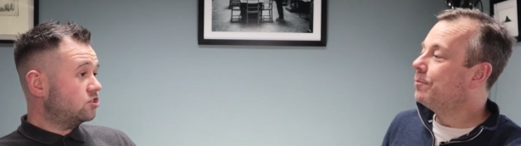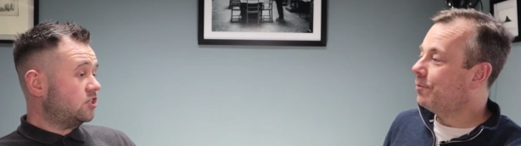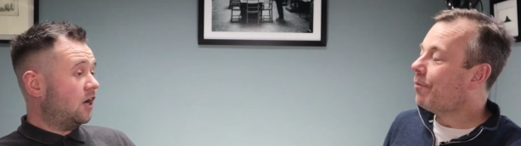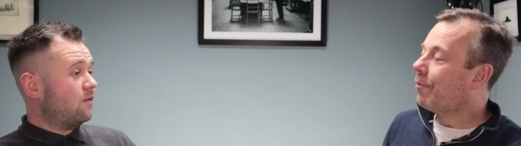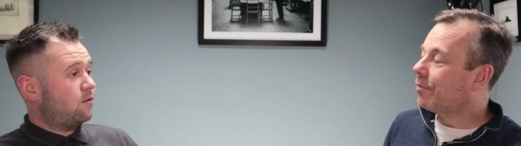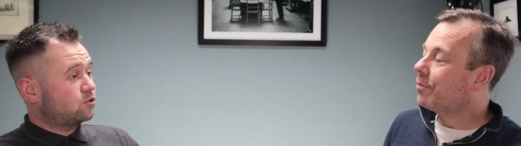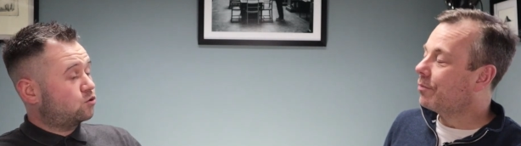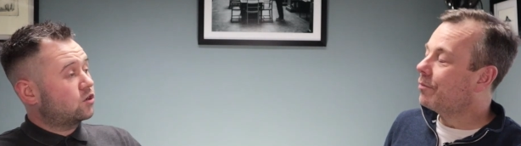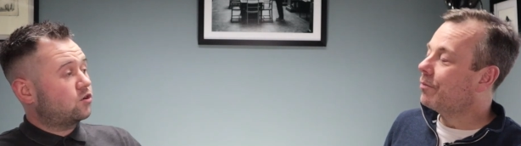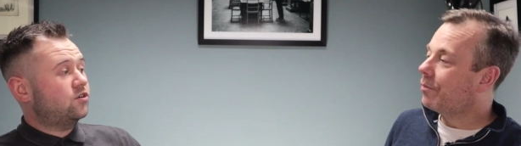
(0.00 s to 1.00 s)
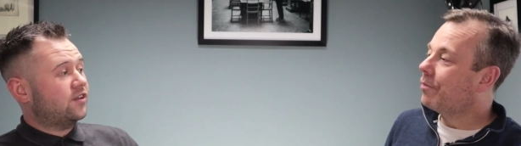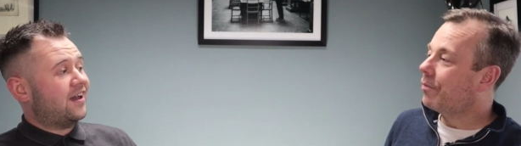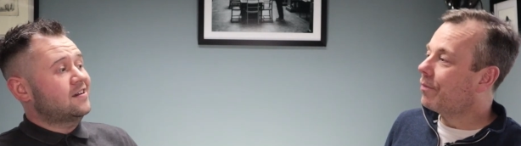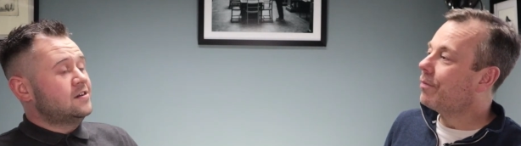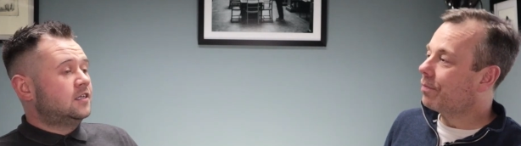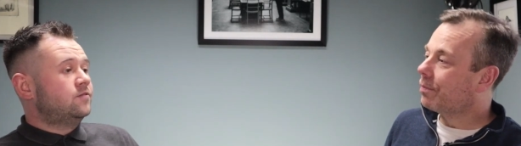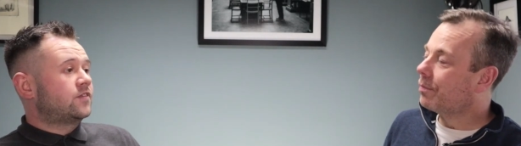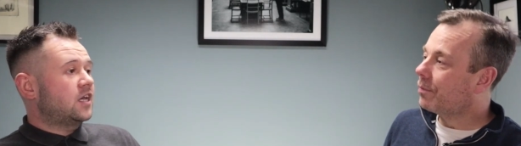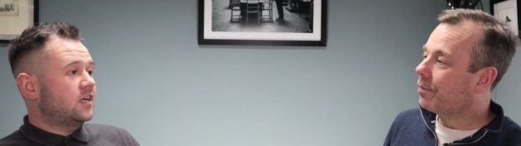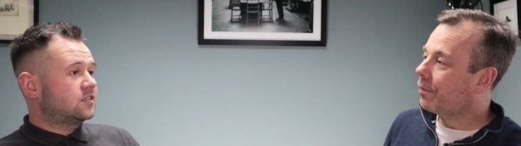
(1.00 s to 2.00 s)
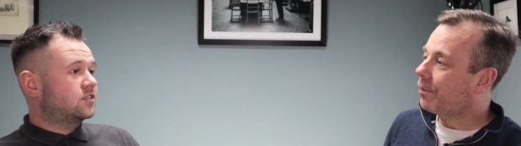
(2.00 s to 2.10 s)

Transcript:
Speaker 1: that way. I was going to go there. Is